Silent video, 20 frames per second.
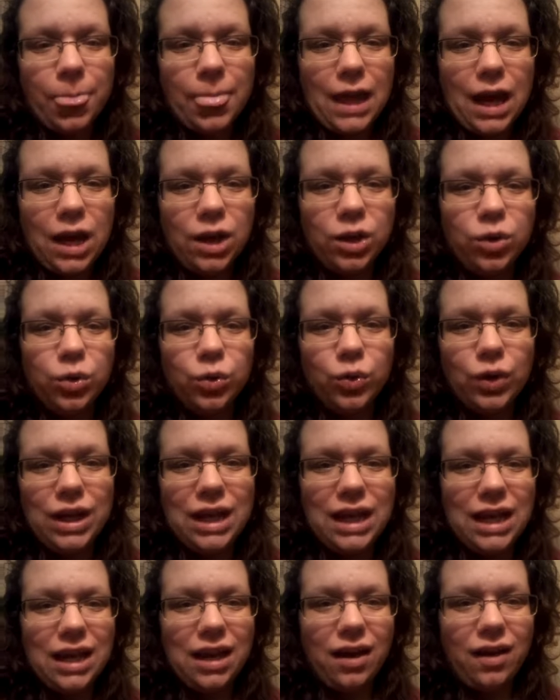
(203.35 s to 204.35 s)

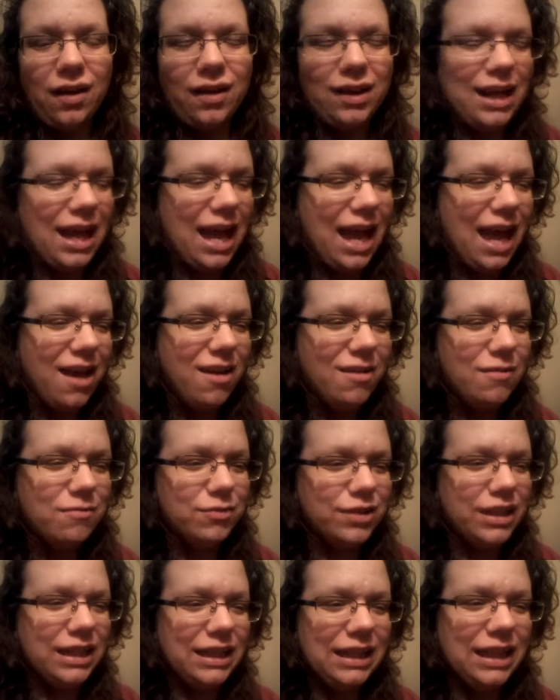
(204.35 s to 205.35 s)
agree on
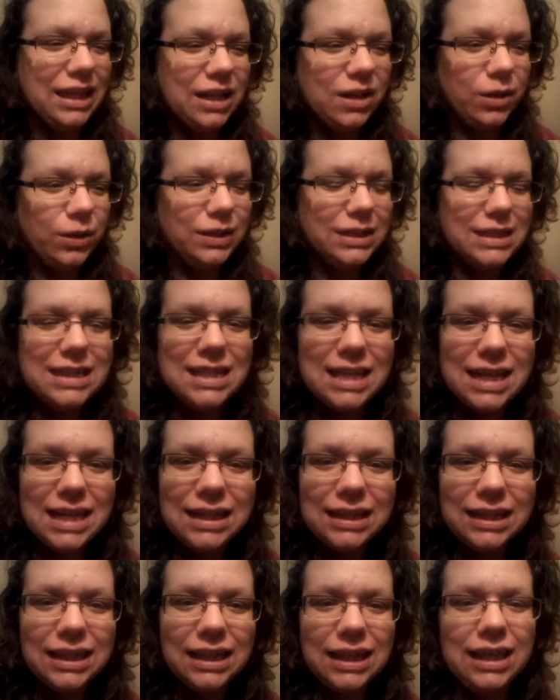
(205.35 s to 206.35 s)
every little
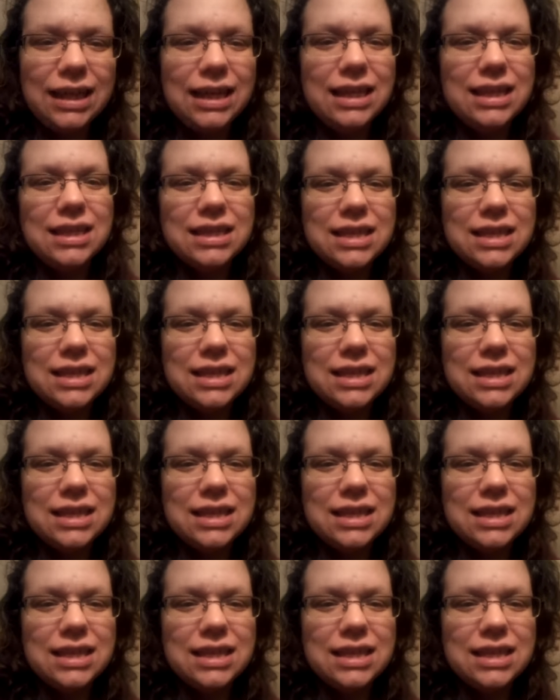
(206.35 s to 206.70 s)
diddly